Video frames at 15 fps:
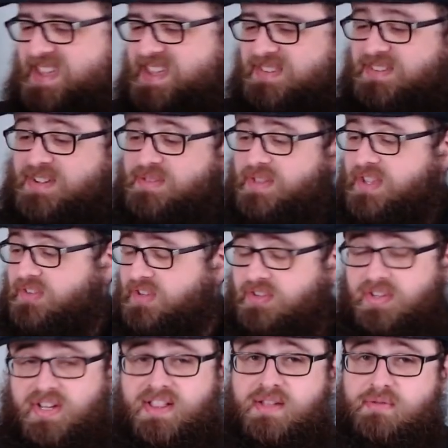So that's
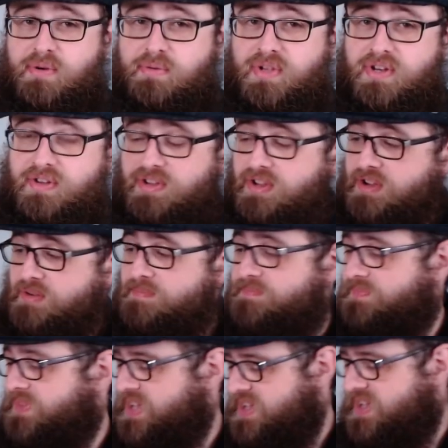exactly what I'm going to do.
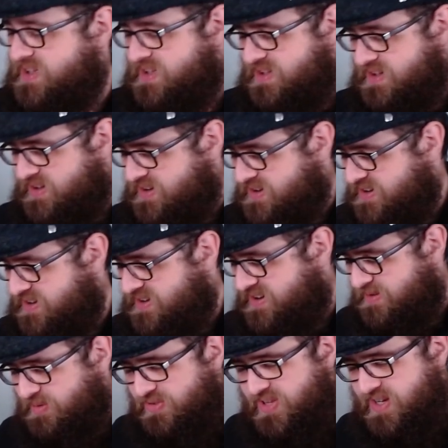I
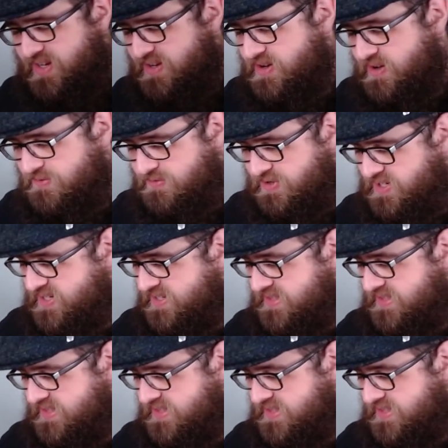was thinking after I did